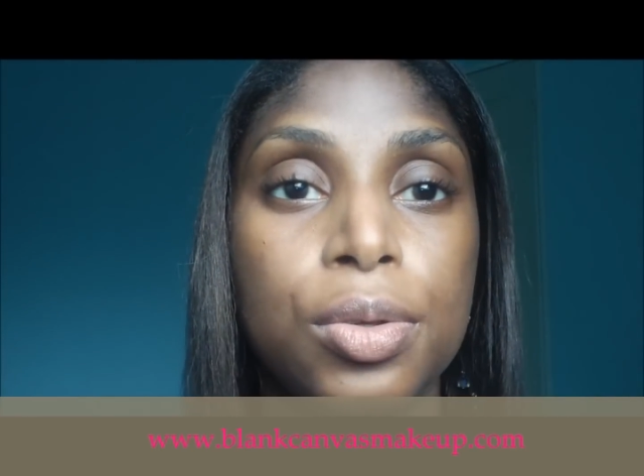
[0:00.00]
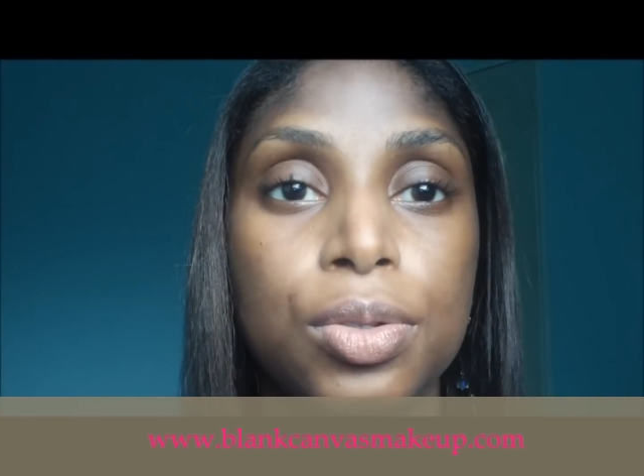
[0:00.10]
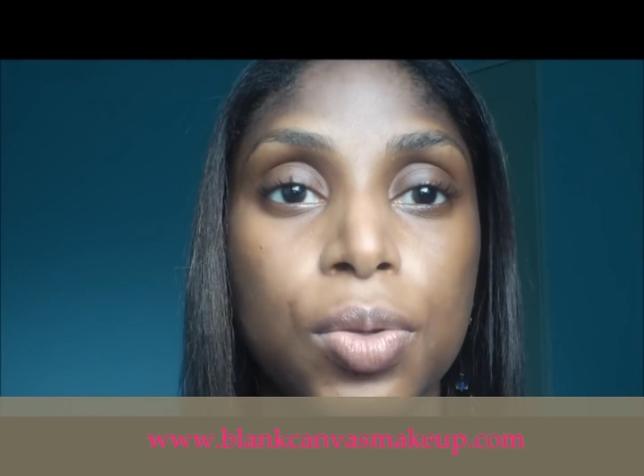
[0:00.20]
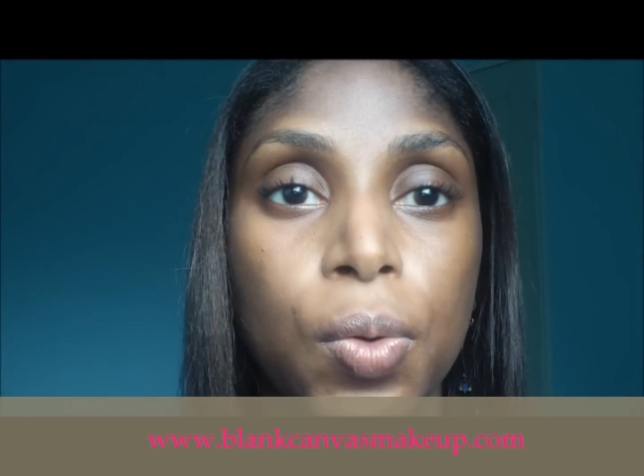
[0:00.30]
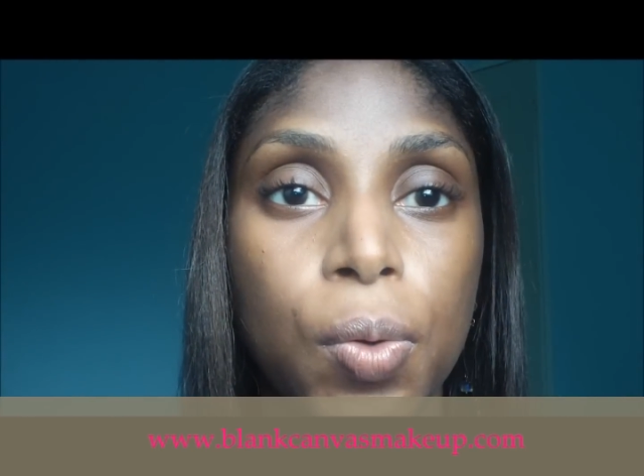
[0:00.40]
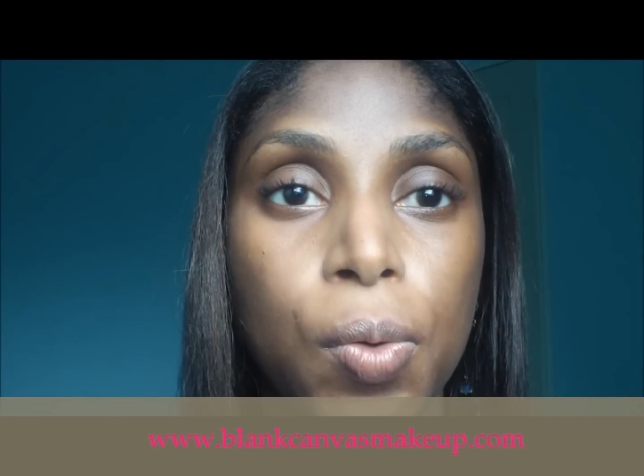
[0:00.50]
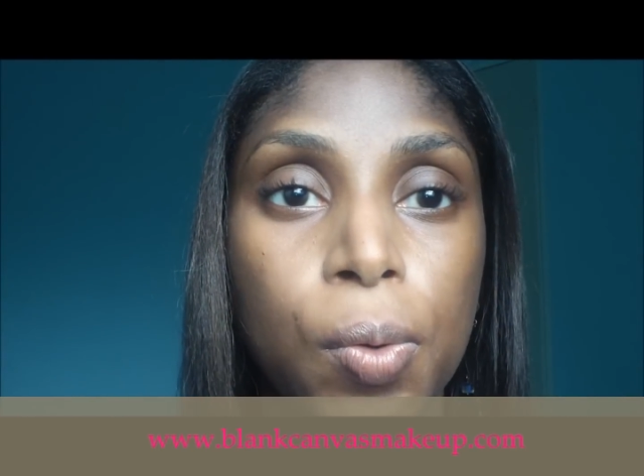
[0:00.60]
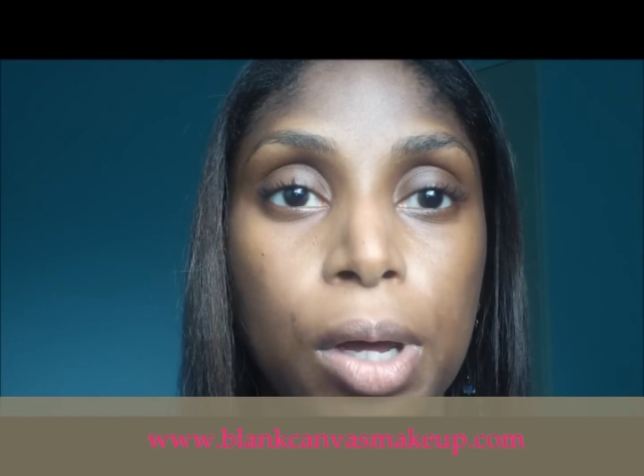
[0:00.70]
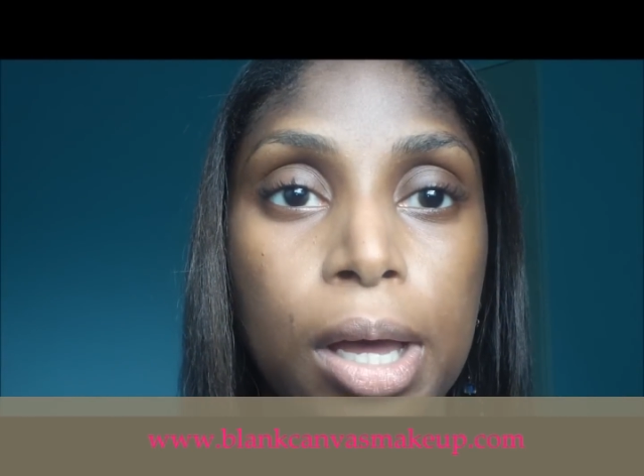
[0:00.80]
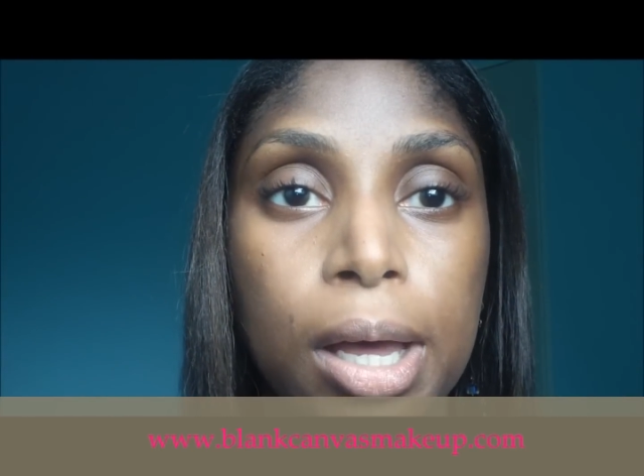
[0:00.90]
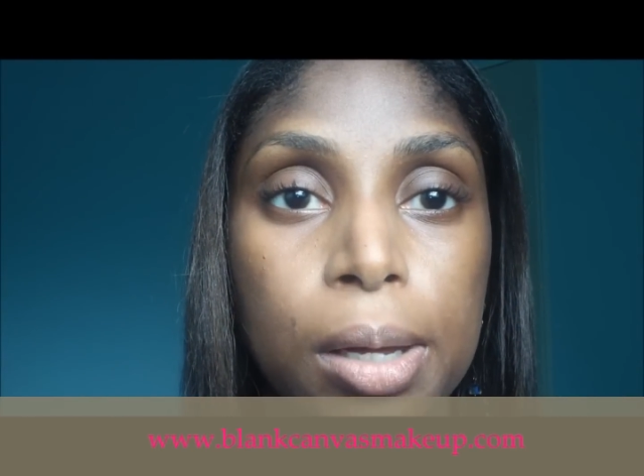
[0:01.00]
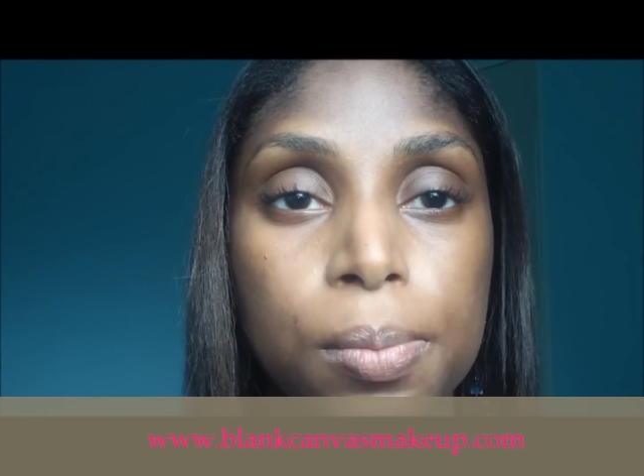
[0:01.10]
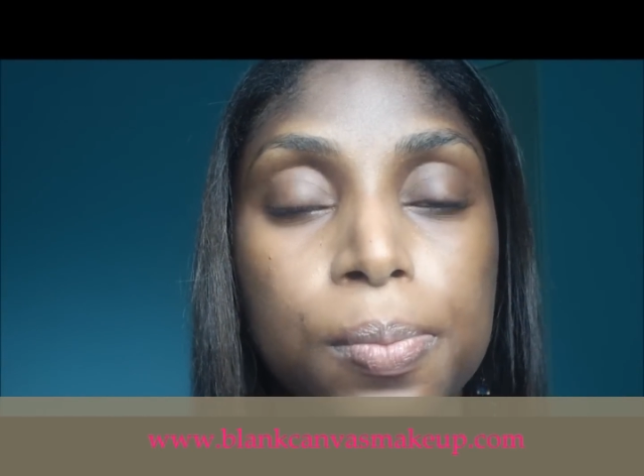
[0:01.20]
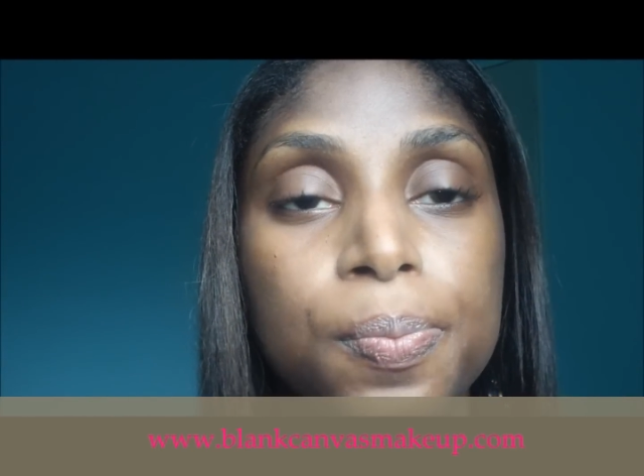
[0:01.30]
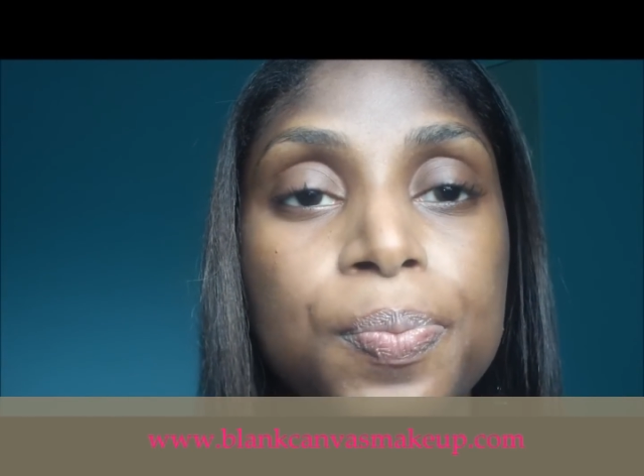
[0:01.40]
So
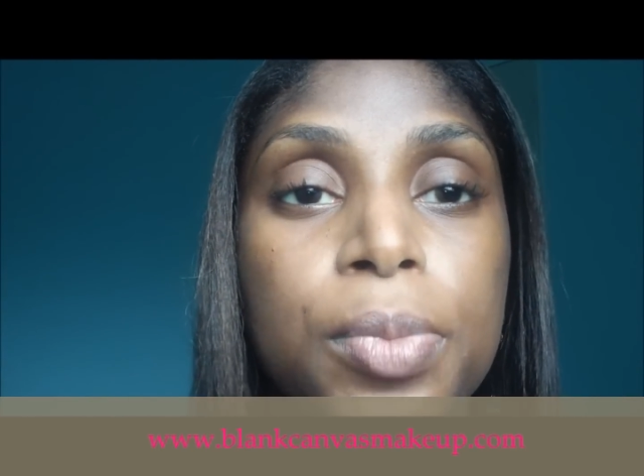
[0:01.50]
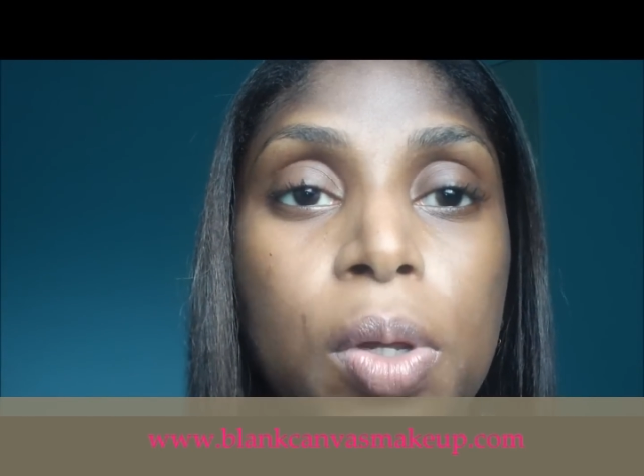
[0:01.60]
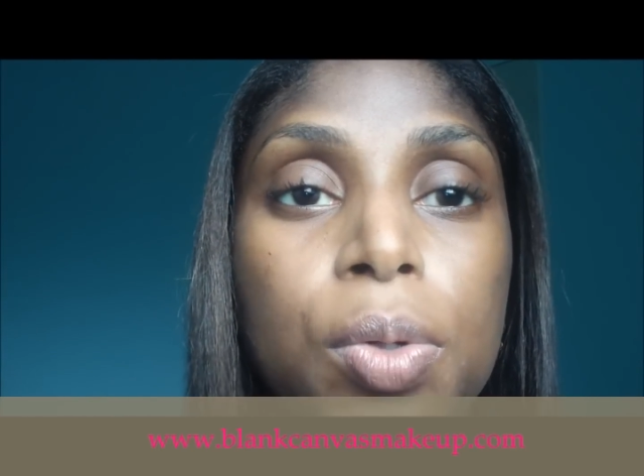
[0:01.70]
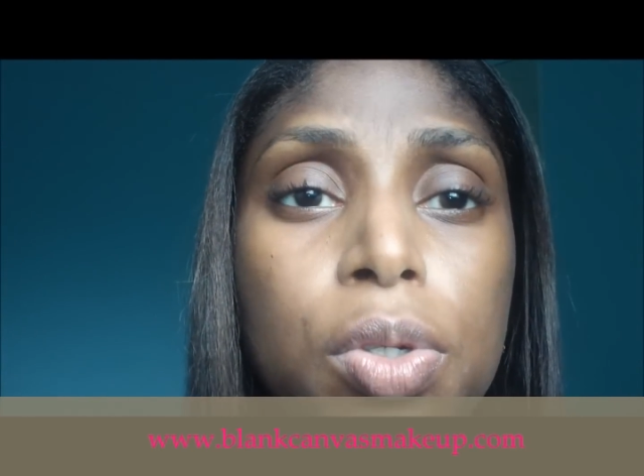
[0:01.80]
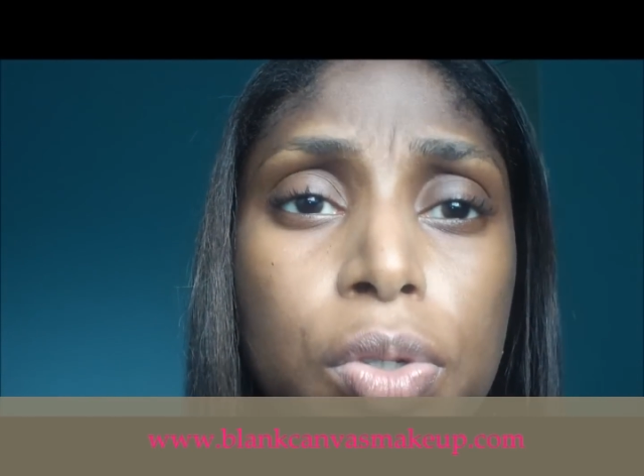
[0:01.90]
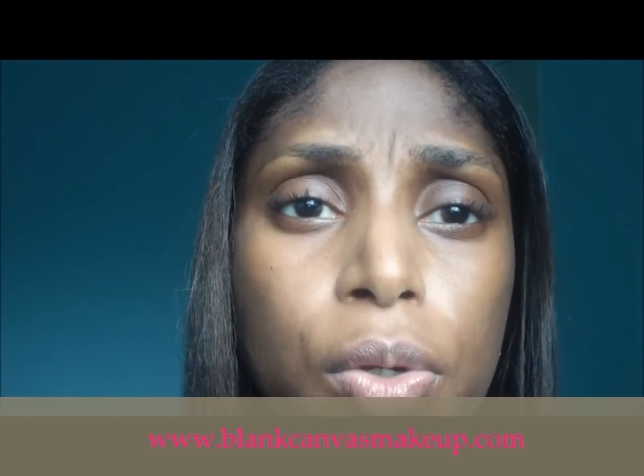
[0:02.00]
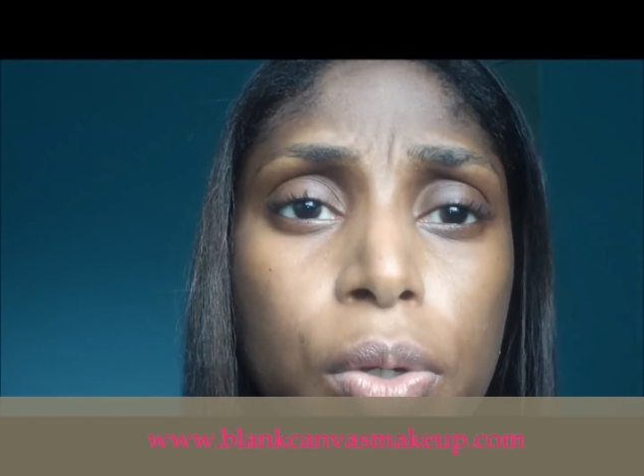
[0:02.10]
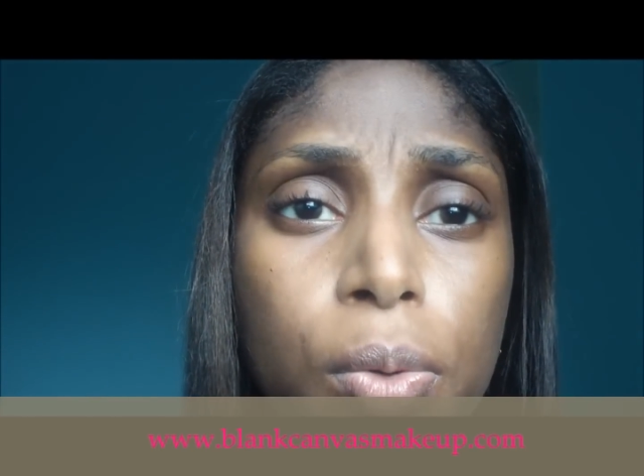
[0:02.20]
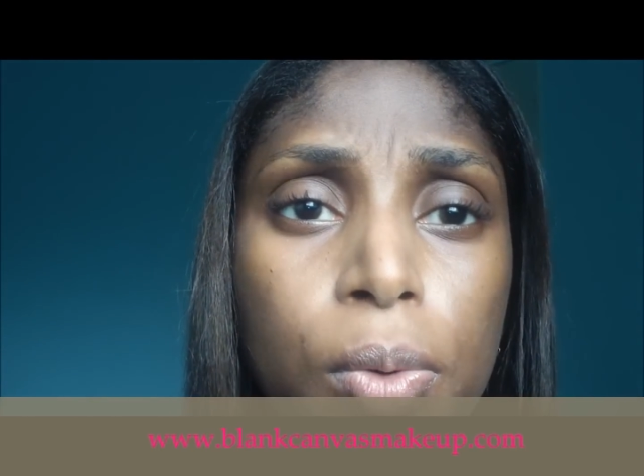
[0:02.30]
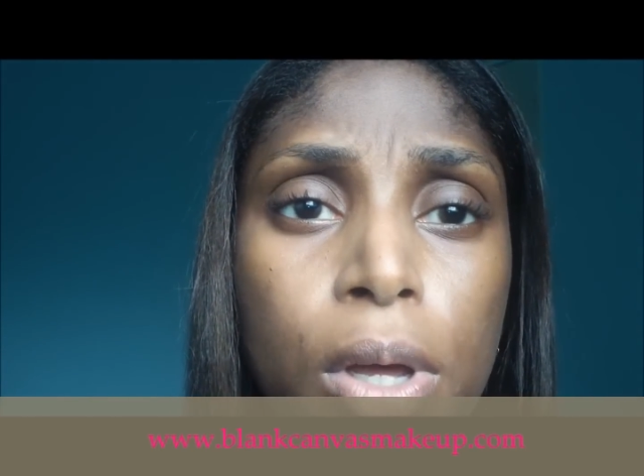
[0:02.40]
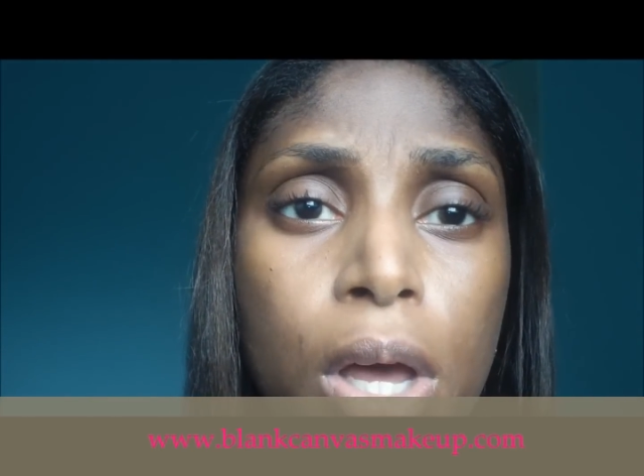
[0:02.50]
I'm going to show you